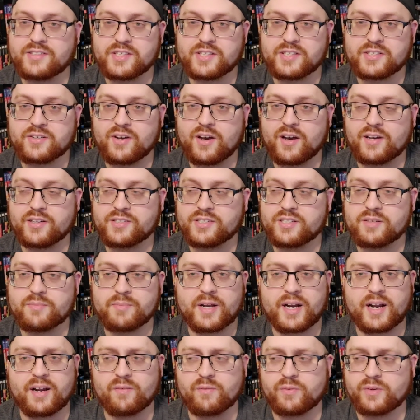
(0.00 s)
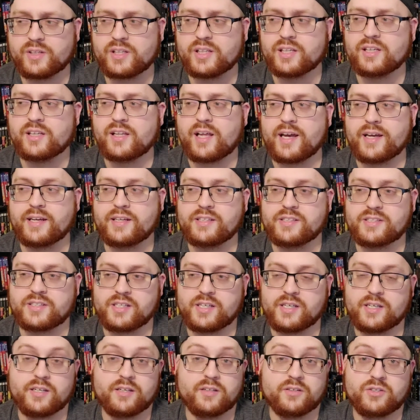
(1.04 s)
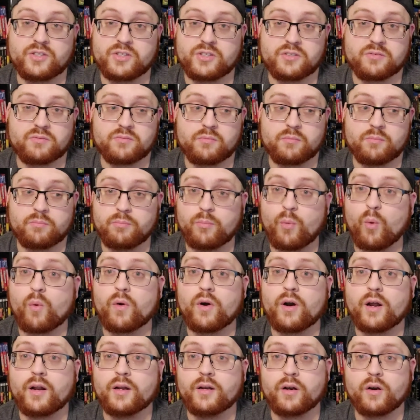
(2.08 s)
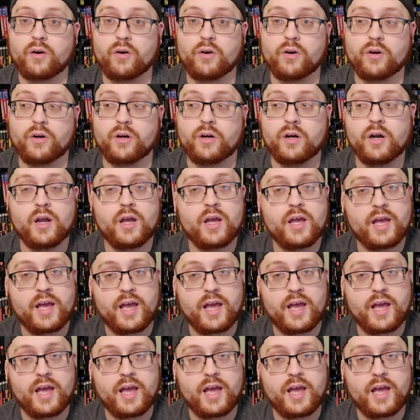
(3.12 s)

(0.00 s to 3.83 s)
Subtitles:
She's awesome, and I really like seeing just more on her